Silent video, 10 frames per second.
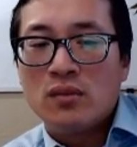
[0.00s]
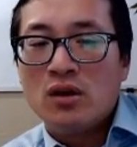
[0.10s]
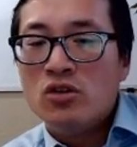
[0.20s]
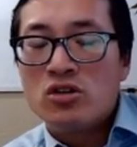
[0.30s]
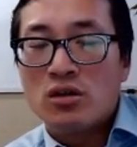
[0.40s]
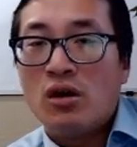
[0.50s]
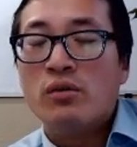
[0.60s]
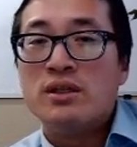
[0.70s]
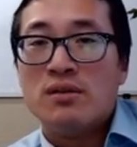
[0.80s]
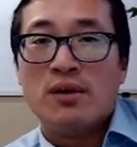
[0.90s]
You should
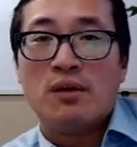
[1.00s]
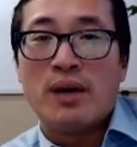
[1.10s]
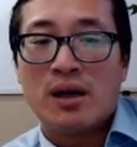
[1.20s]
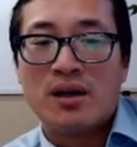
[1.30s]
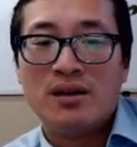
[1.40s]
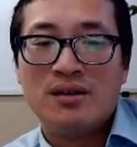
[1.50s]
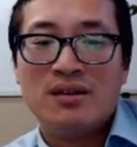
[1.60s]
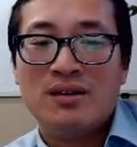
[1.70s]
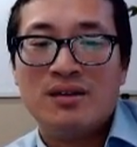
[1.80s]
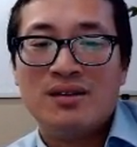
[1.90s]
always email back.
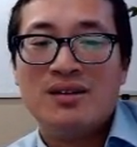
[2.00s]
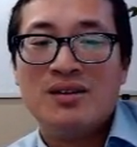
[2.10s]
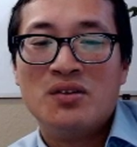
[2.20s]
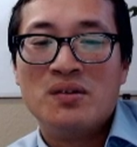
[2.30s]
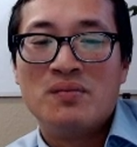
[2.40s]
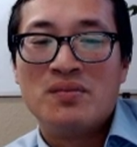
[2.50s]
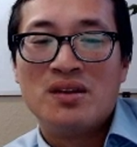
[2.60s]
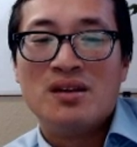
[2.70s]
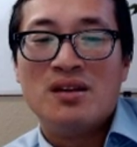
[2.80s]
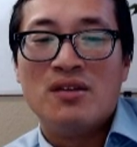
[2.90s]

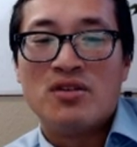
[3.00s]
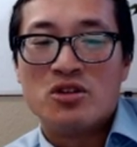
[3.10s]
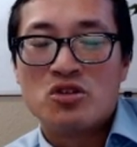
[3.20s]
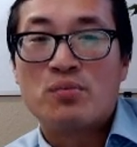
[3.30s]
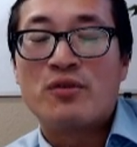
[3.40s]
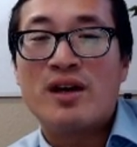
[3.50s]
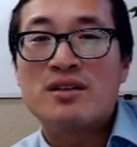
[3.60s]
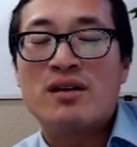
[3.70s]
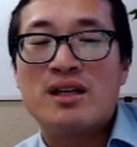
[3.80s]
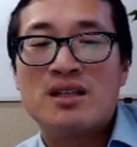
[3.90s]
If your
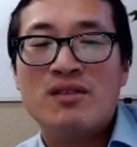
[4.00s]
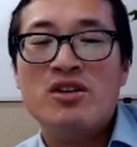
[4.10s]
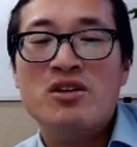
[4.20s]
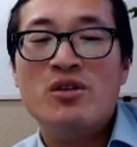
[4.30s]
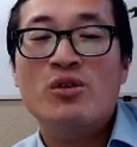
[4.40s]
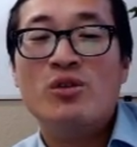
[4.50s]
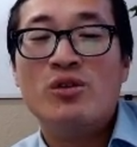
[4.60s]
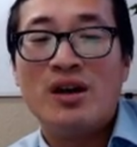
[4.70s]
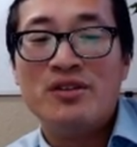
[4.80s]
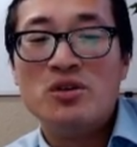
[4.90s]
supervisor has given you
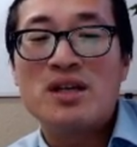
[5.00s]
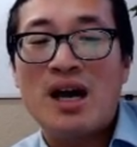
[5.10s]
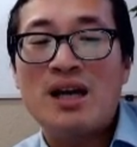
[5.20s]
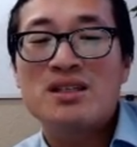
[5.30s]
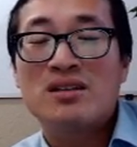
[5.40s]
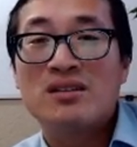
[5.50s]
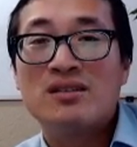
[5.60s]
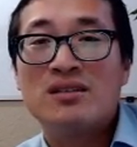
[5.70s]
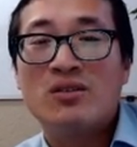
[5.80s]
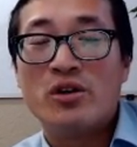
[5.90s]
a new task
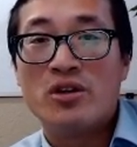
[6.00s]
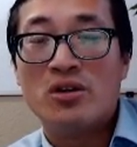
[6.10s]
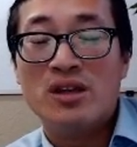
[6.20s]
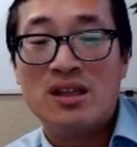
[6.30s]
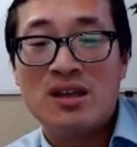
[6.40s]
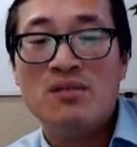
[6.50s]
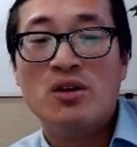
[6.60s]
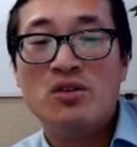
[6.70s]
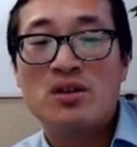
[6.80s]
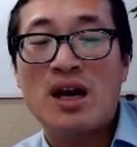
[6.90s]
or your team a
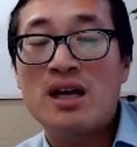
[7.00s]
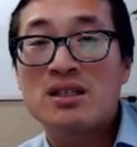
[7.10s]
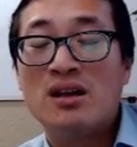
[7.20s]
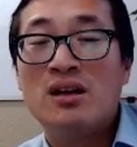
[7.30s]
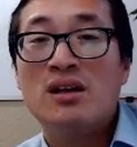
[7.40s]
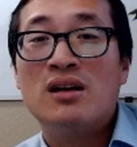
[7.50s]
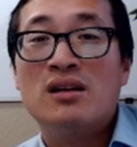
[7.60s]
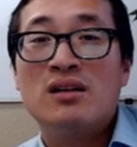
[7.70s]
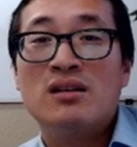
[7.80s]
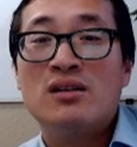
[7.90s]
new task,
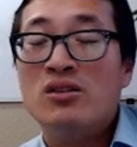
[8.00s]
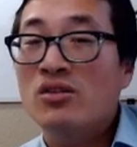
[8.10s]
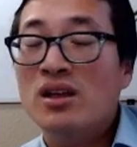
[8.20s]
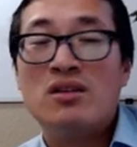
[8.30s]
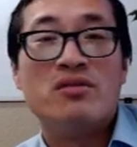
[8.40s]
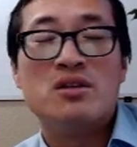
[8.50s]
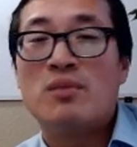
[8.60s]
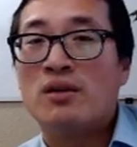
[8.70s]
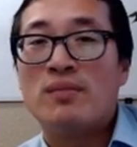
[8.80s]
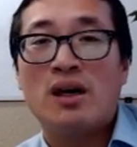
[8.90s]
you need to
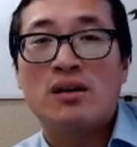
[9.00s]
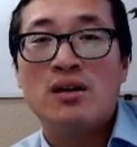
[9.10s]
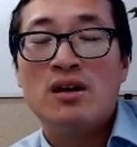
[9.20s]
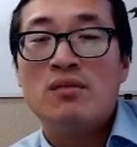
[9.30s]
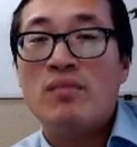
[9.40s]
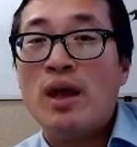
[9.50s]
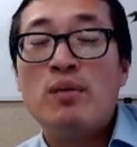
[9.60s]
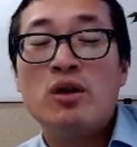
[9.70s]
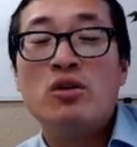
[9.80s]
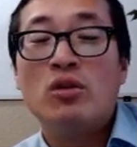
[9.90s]
respond back. Maybe
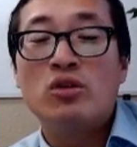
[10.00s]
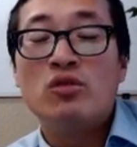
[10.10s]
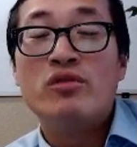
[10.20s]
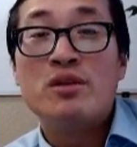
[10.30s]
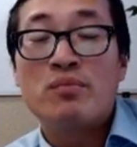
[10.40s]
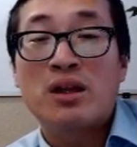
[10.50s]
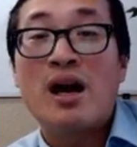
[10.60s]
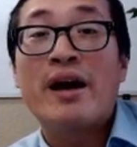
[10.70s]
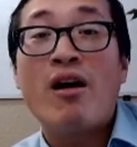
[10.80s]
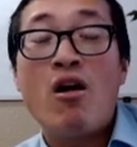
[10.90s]
you don't do
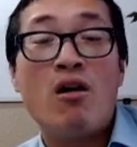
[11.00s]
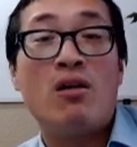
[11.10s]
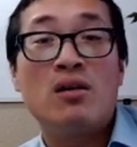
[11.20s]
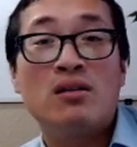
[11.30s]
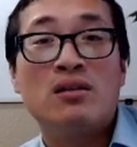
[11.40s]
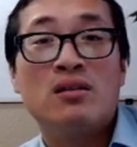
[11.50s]
reply all